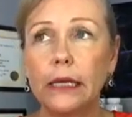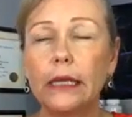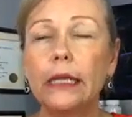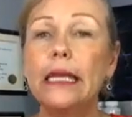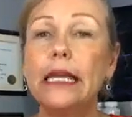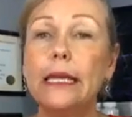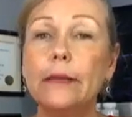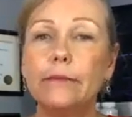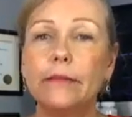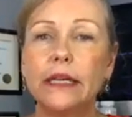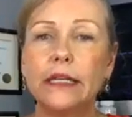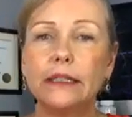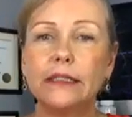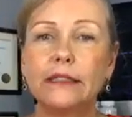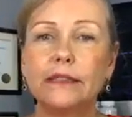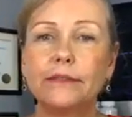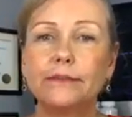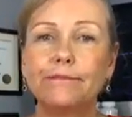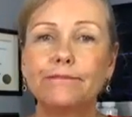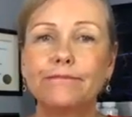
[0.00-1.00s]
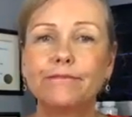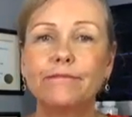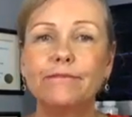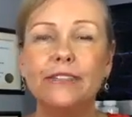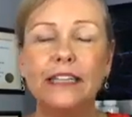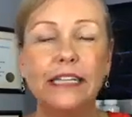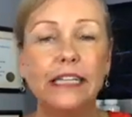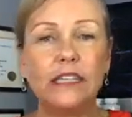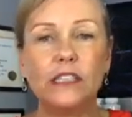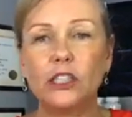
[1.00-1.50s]
Eat meat.
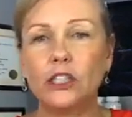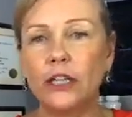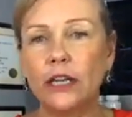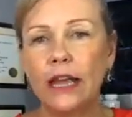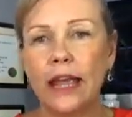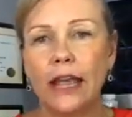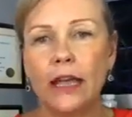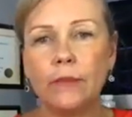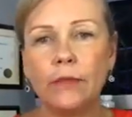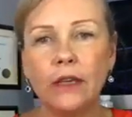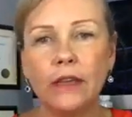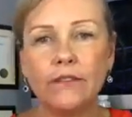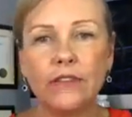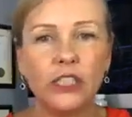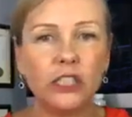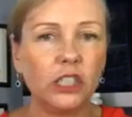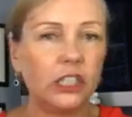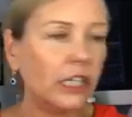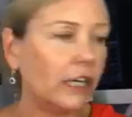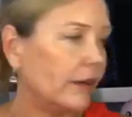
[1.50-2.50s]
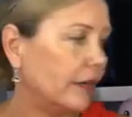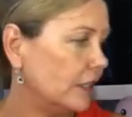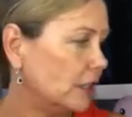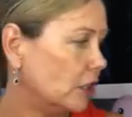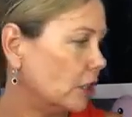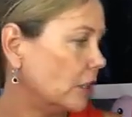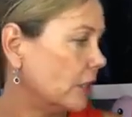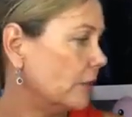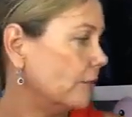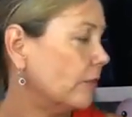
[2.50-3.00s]
Vegans are going to hate me. Vegetarians
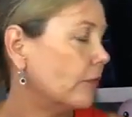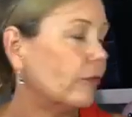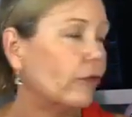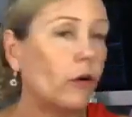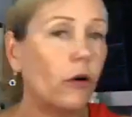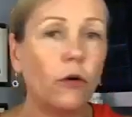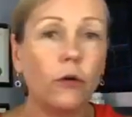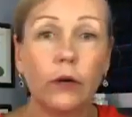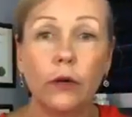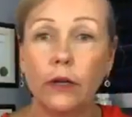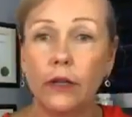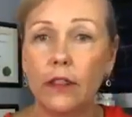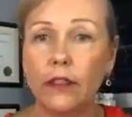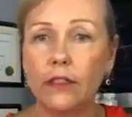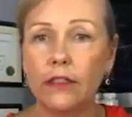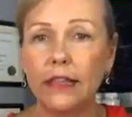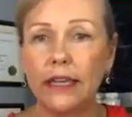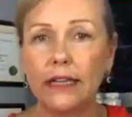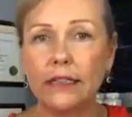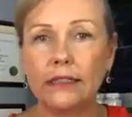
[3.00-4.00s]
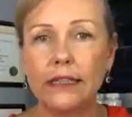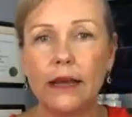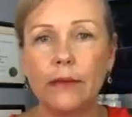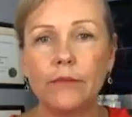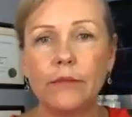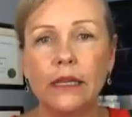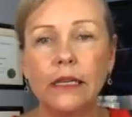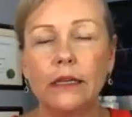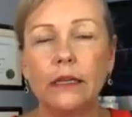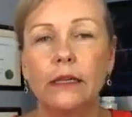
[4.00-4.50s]
are going to throw things at
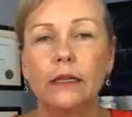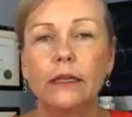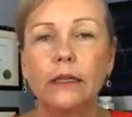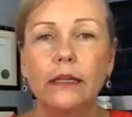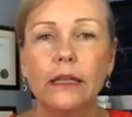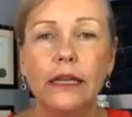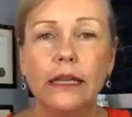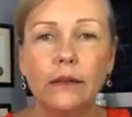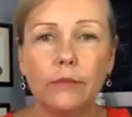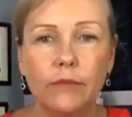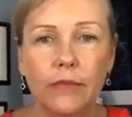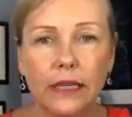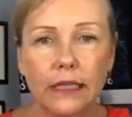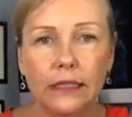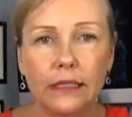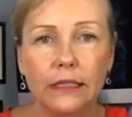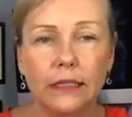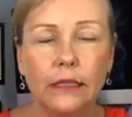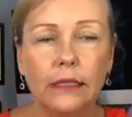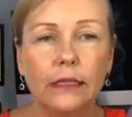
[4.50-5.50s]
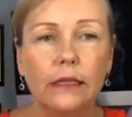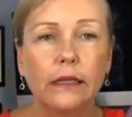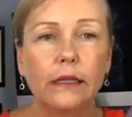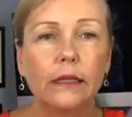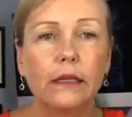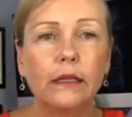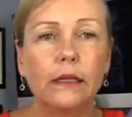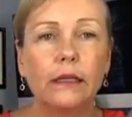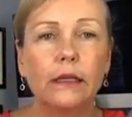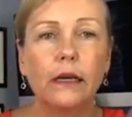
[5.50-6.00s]
me. Eat meat.
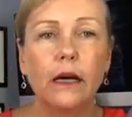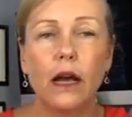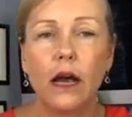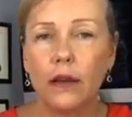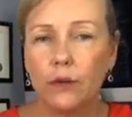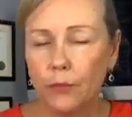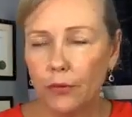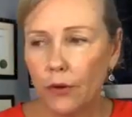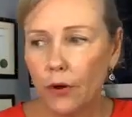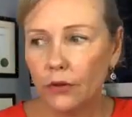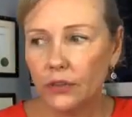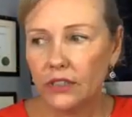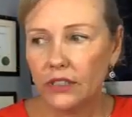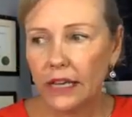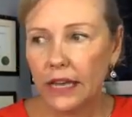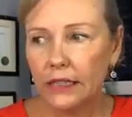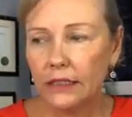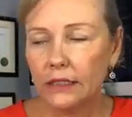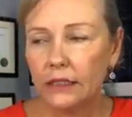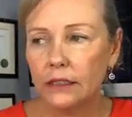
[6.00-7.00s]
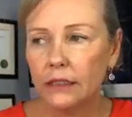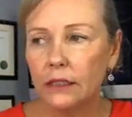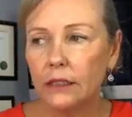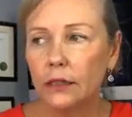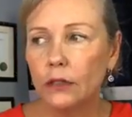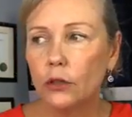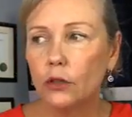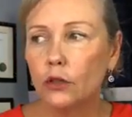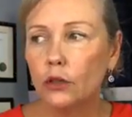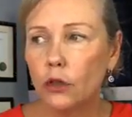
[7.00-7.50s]
Unprocessed,
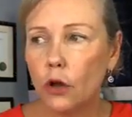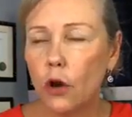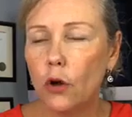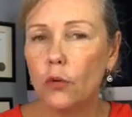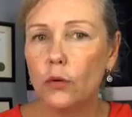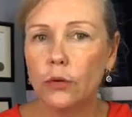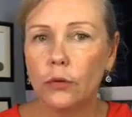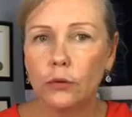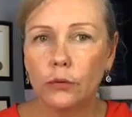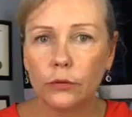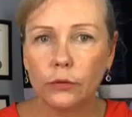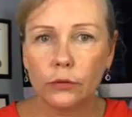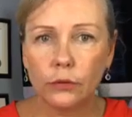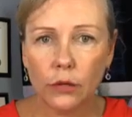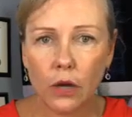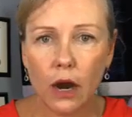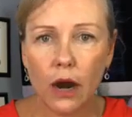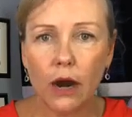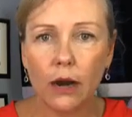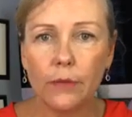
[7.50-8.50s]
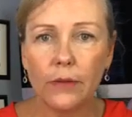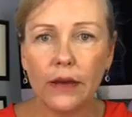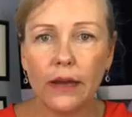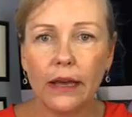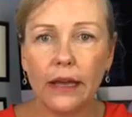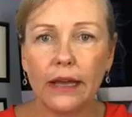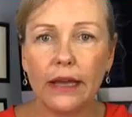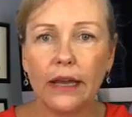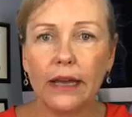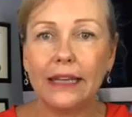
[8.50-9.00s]
low carb,
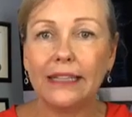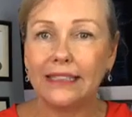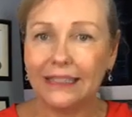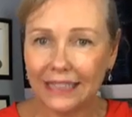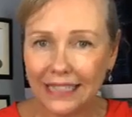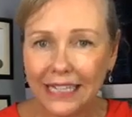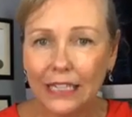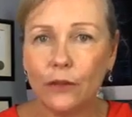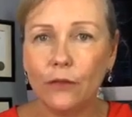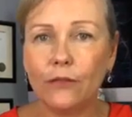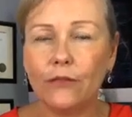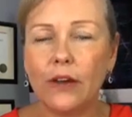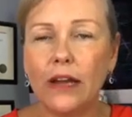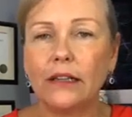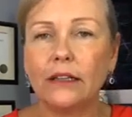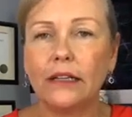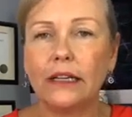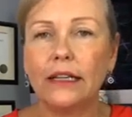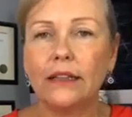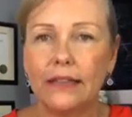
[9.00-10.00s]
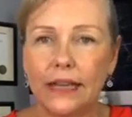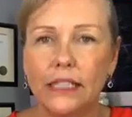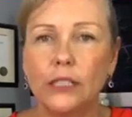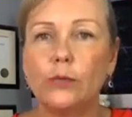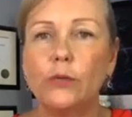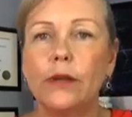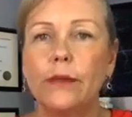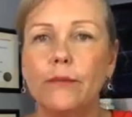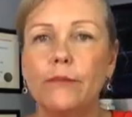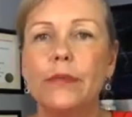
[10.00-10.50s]
and keto friendly.
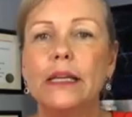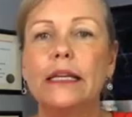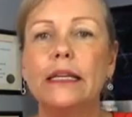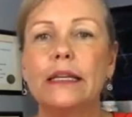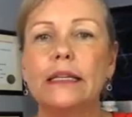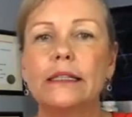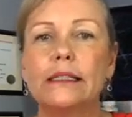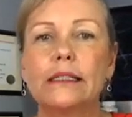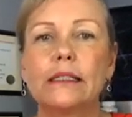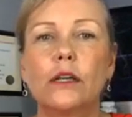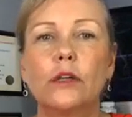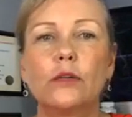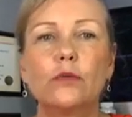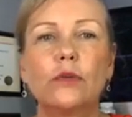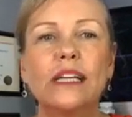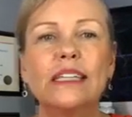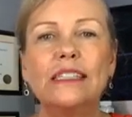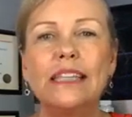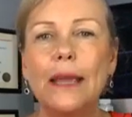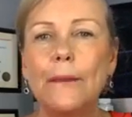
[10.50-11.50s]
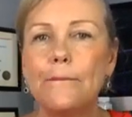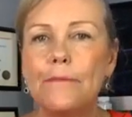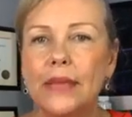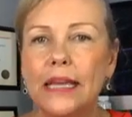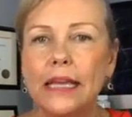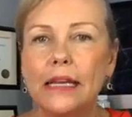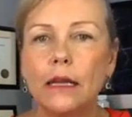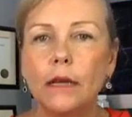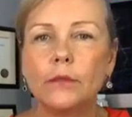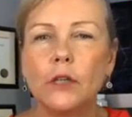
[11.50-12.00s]
That's what meat is. So when I say
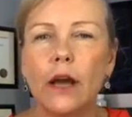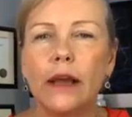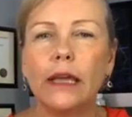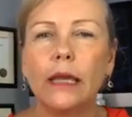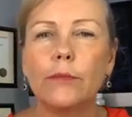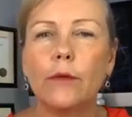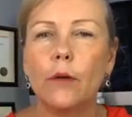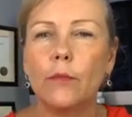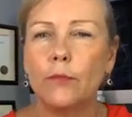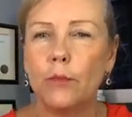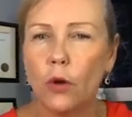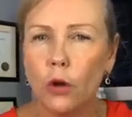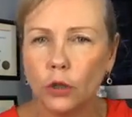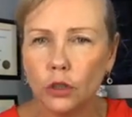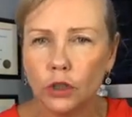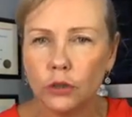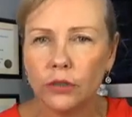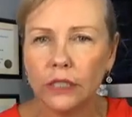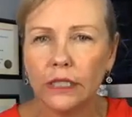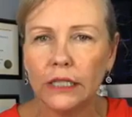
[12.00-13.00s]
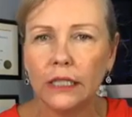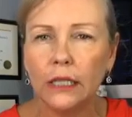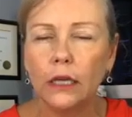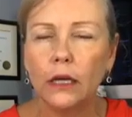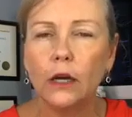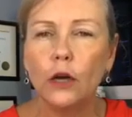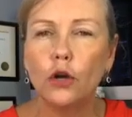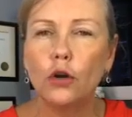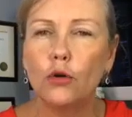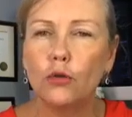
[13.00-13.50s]
meat, I'm talking about poultry,
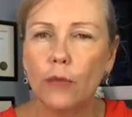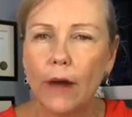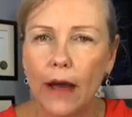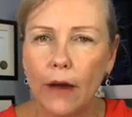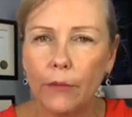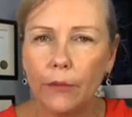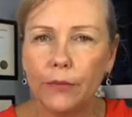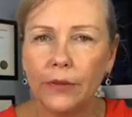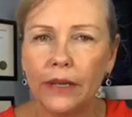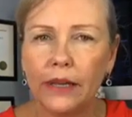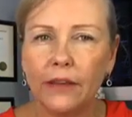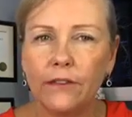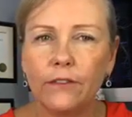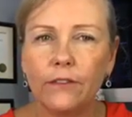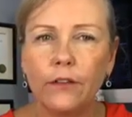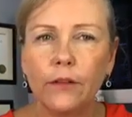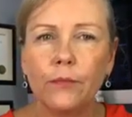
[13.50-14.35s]
ground beef.